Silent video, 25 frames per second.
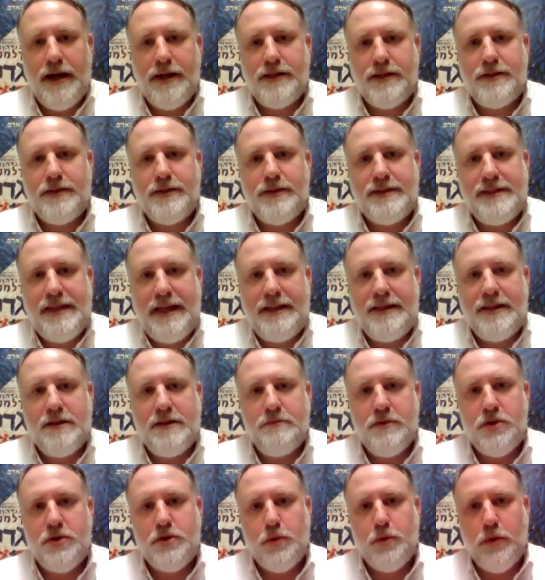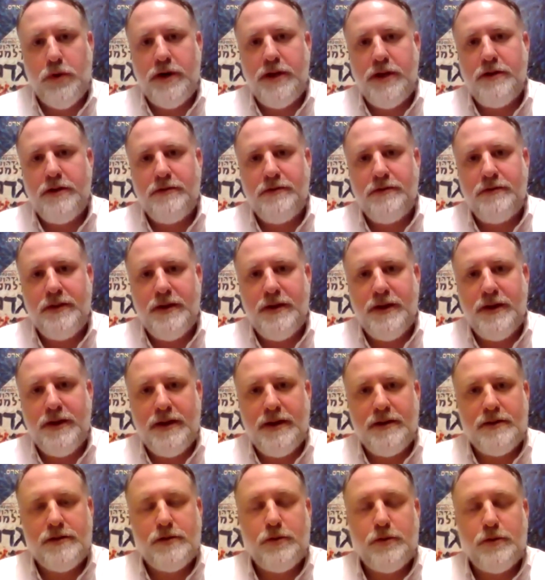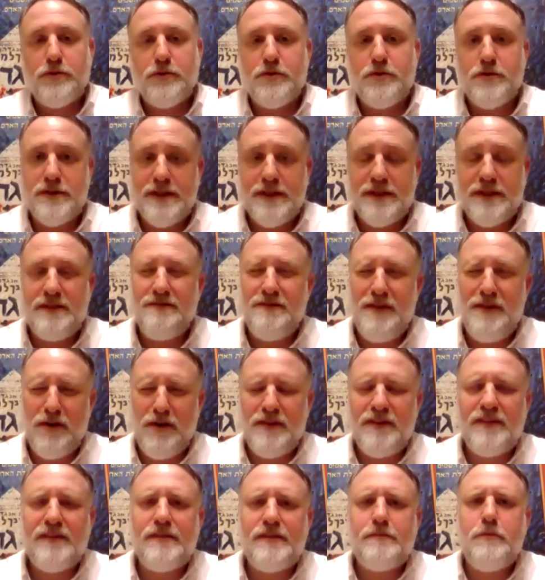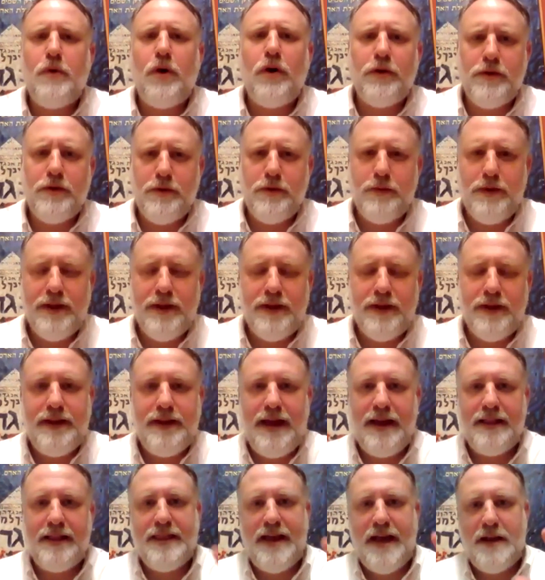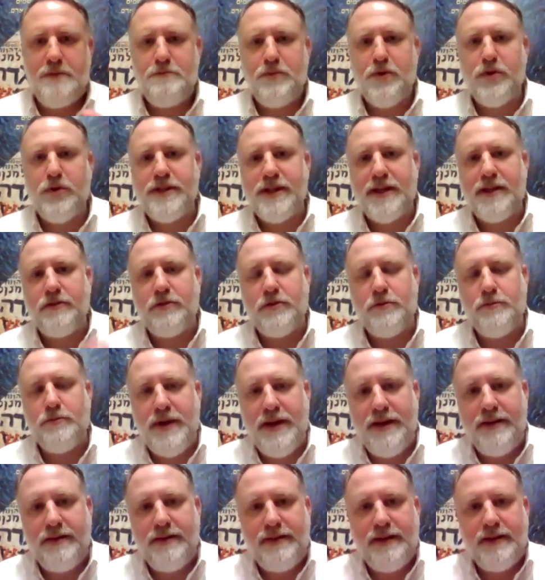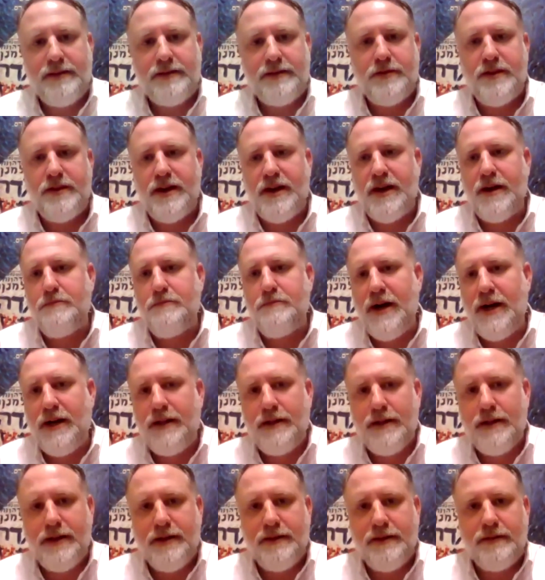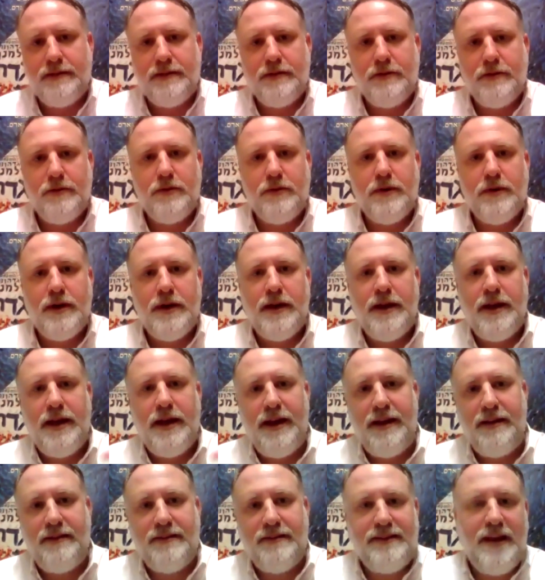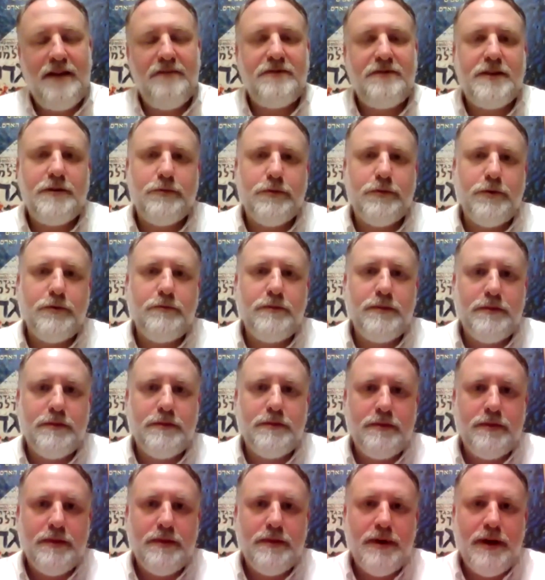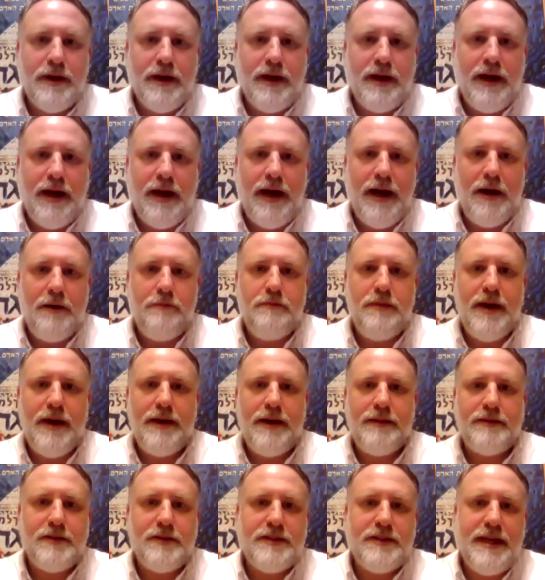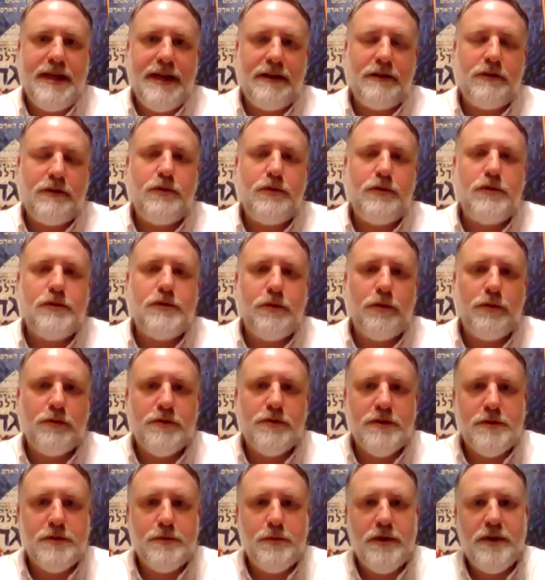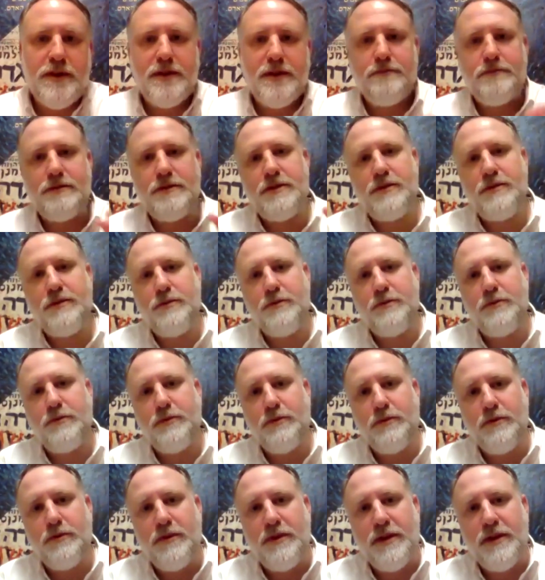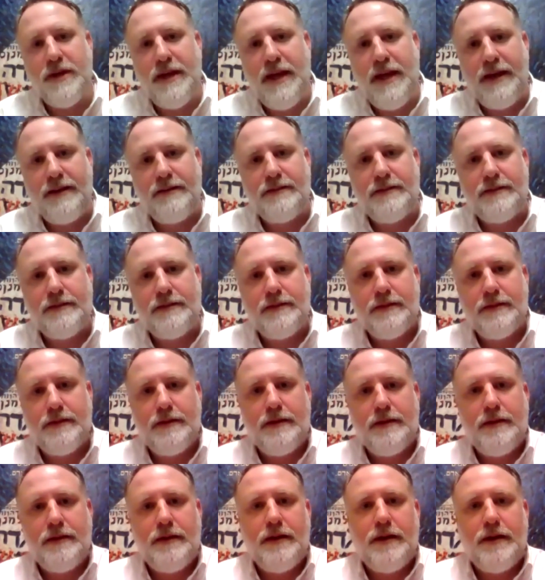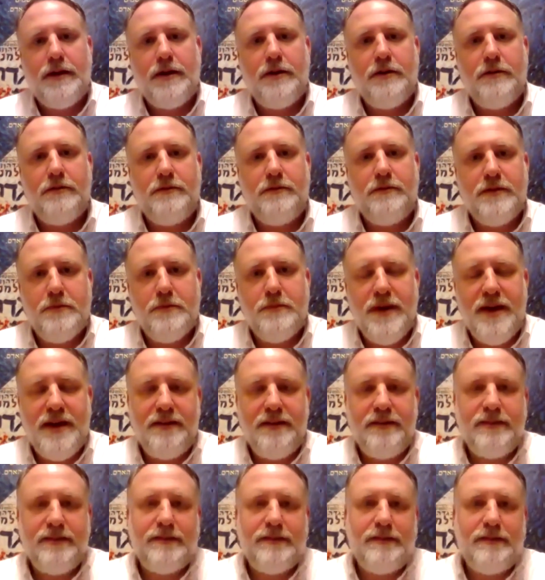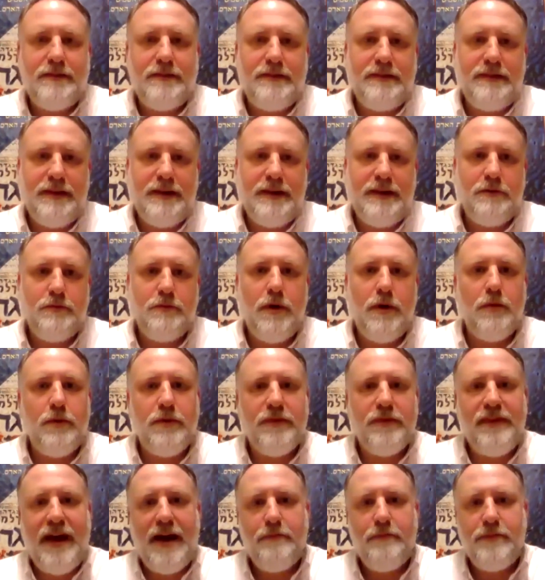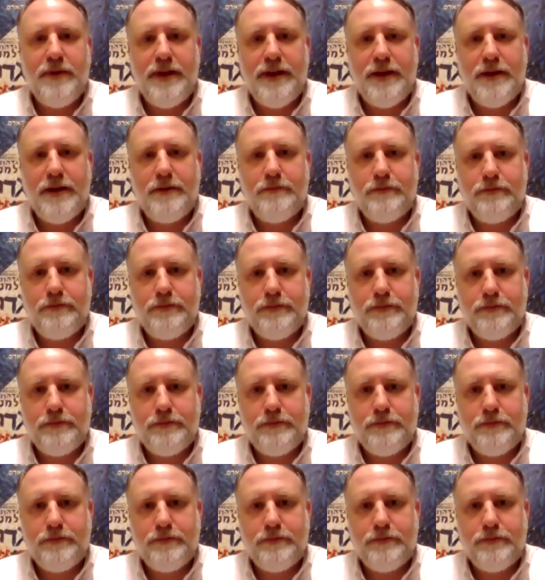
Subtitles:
to send the majority of the soldiers, it's a very small unit at that particular base, into the Hamal, into a safety room, and to take 2 soldiers with him to the gate of the base to see what was happening.